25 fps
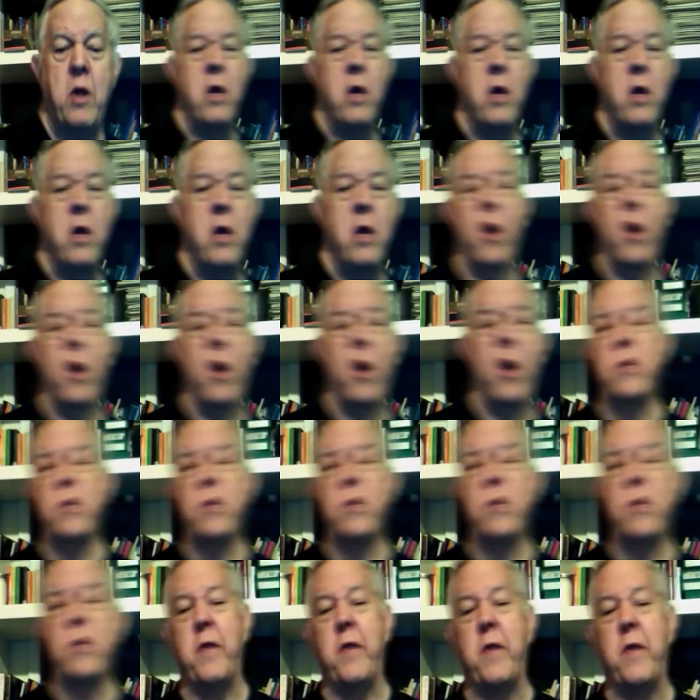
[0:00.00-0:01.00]

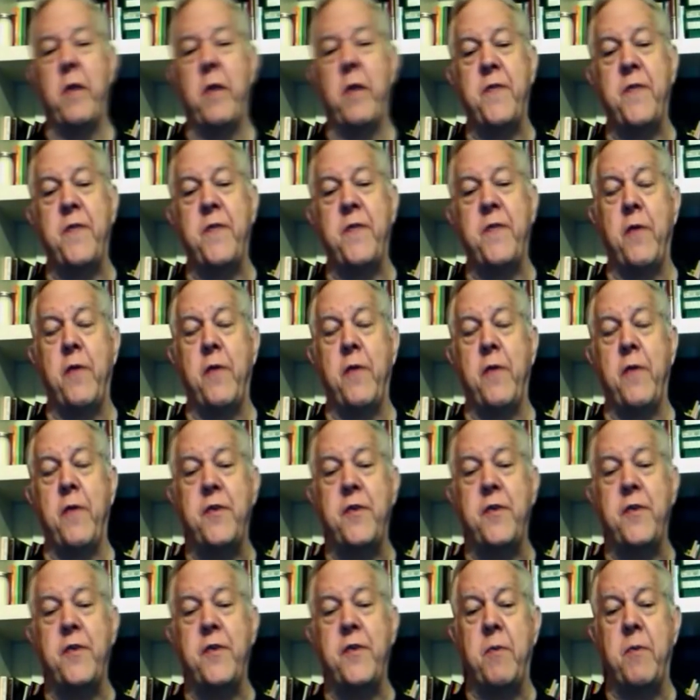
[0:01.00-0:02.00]
ultimately the southern
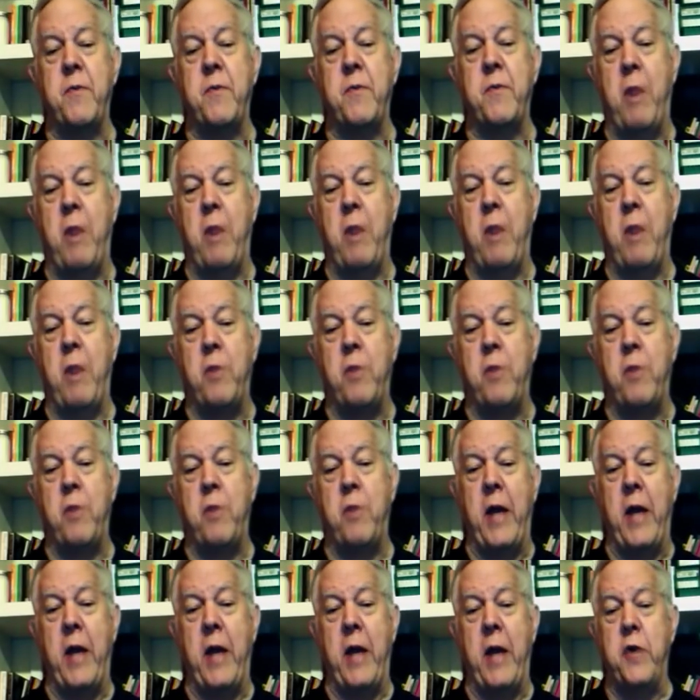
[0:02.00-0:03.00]
system spiraled
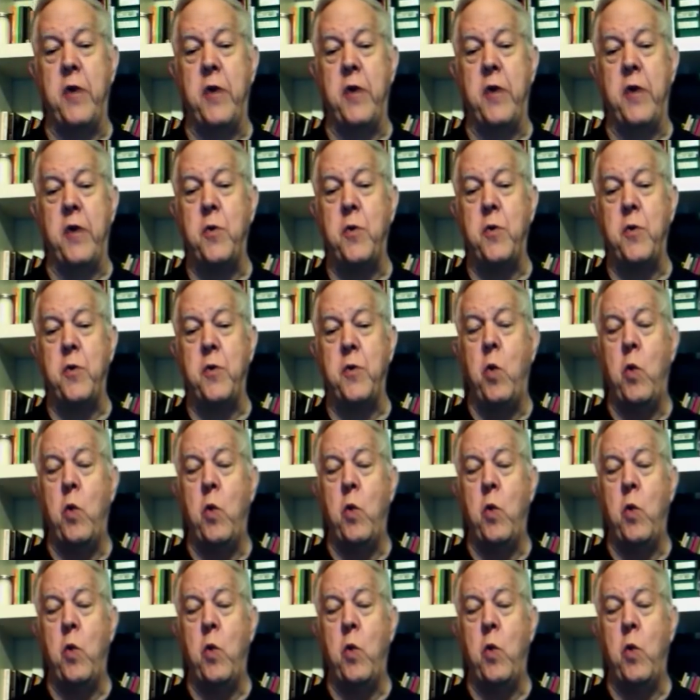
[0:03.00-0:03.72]
back into